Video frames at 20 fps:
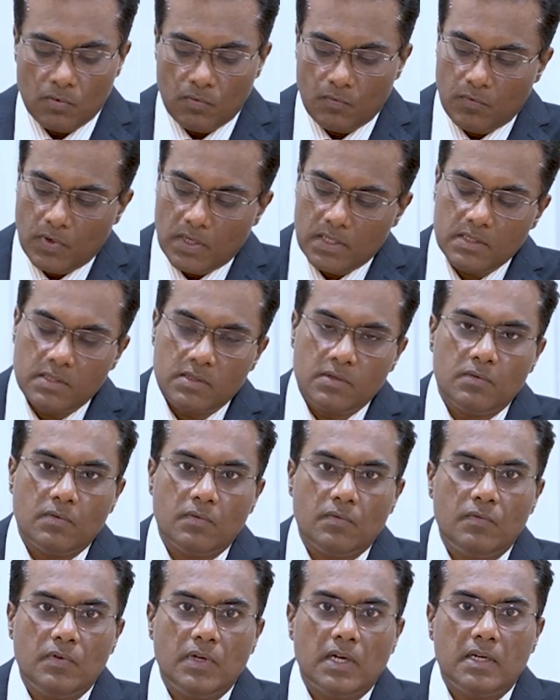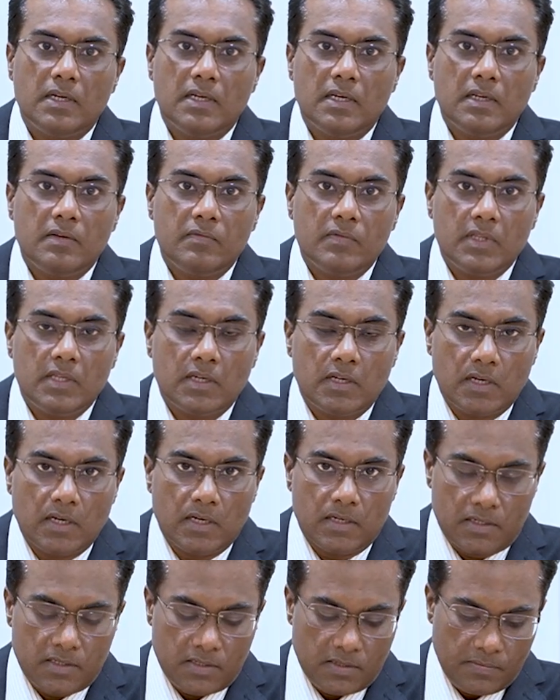Once we are done with the
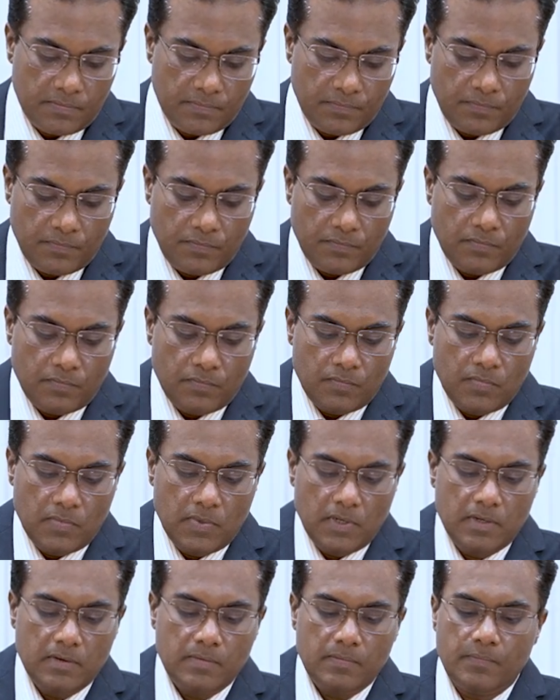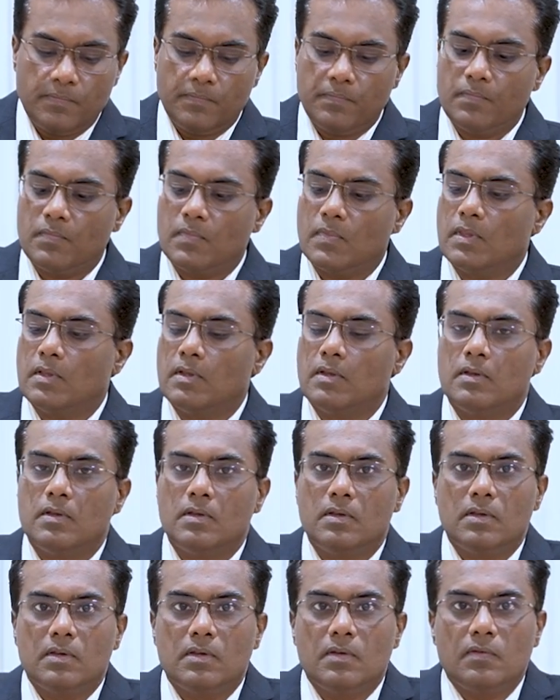cuts, then
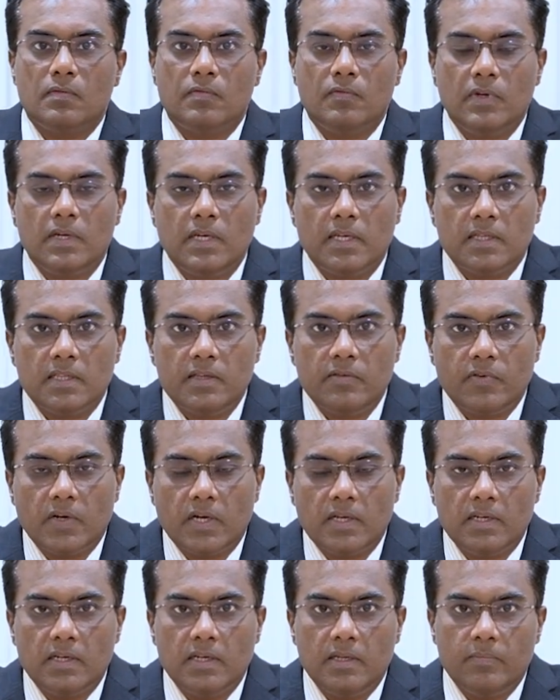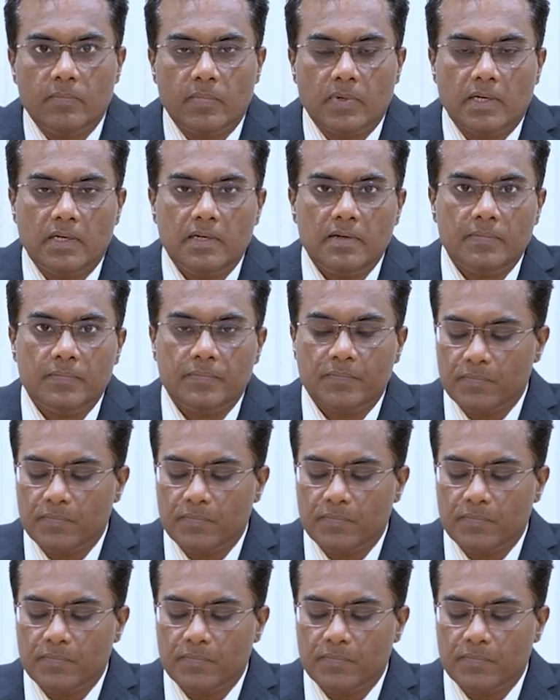we take the final implant.